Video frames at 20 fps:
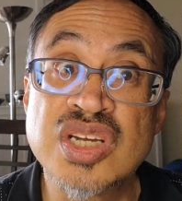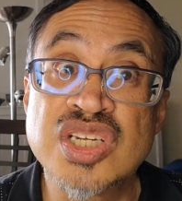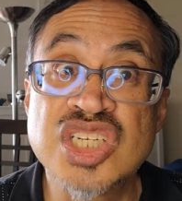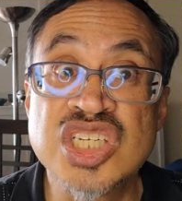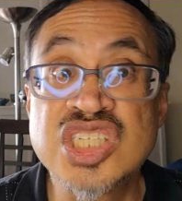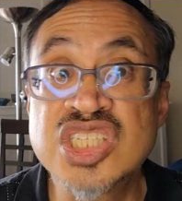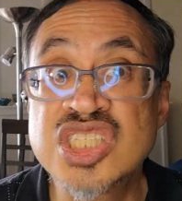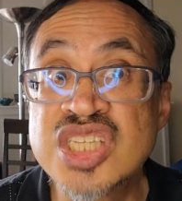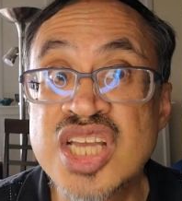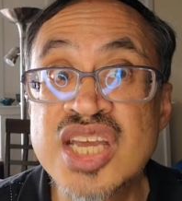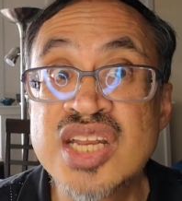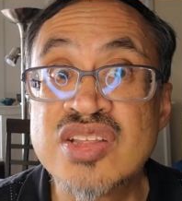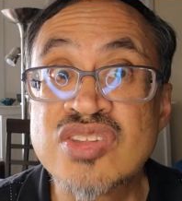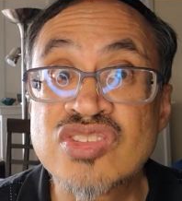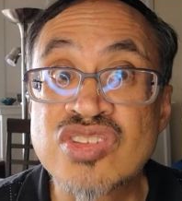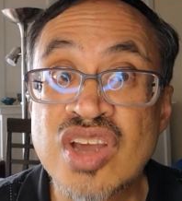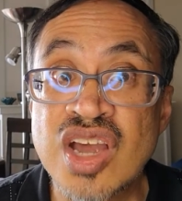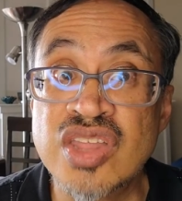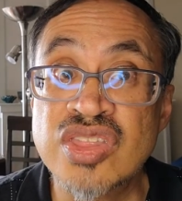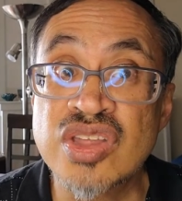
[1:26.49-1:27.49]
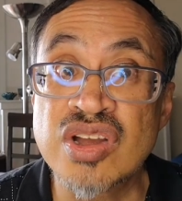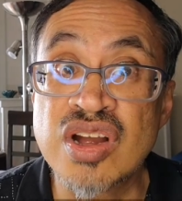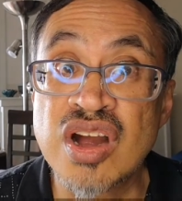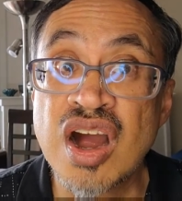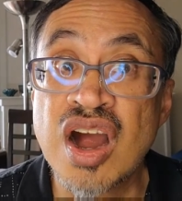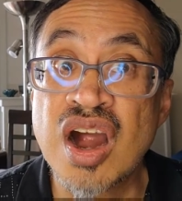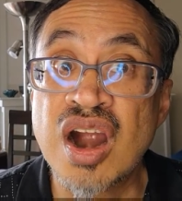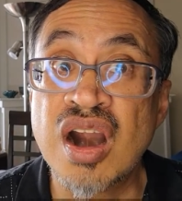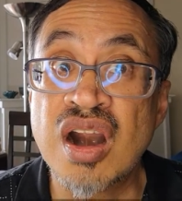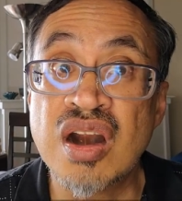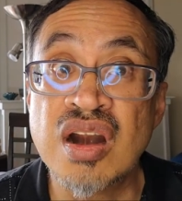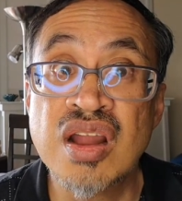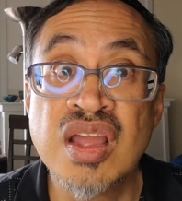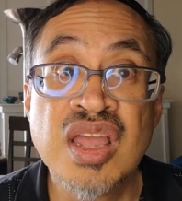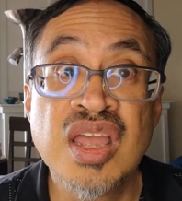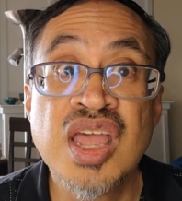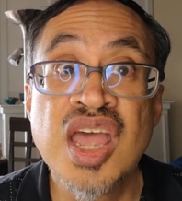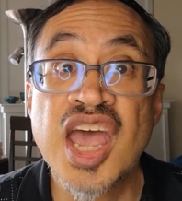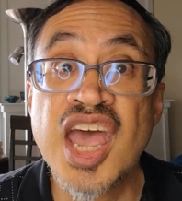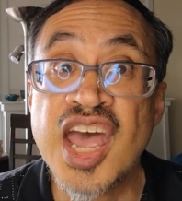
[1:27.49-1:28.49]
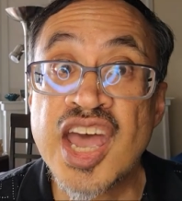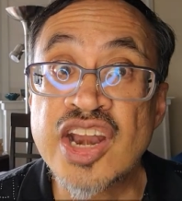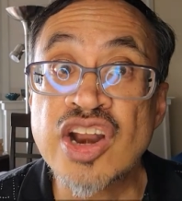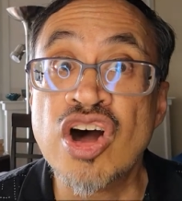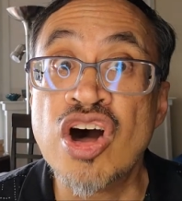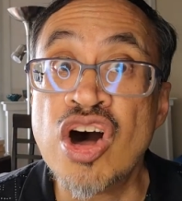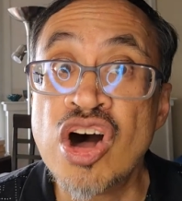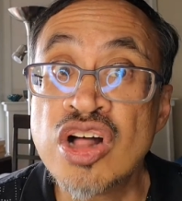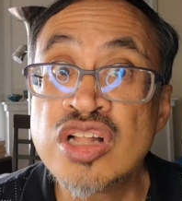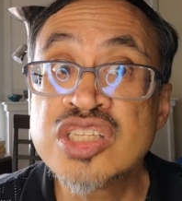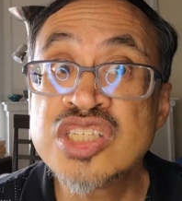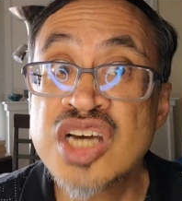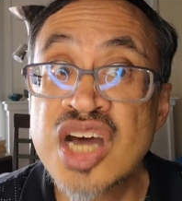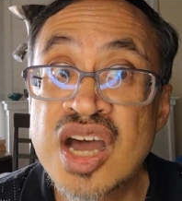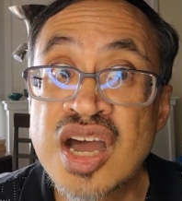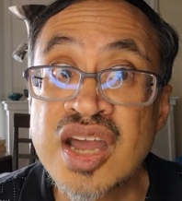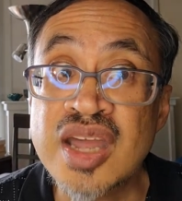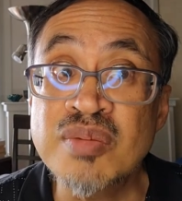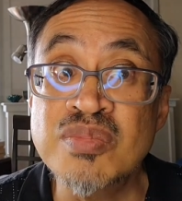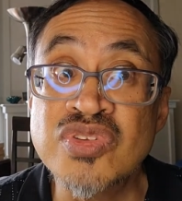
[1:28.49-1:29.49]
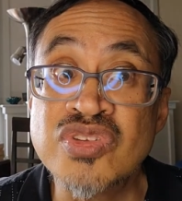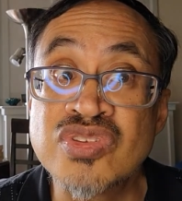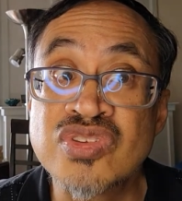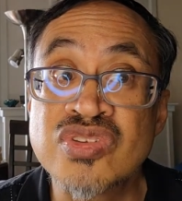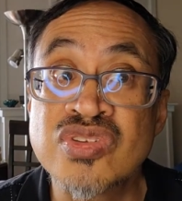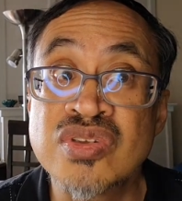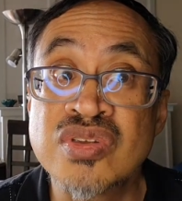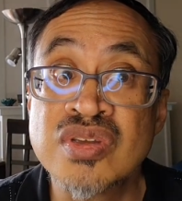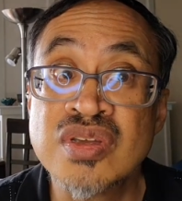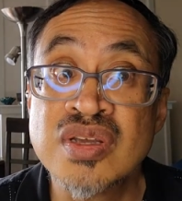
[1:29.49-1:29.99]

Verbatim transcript: she stayed inside the car at all times.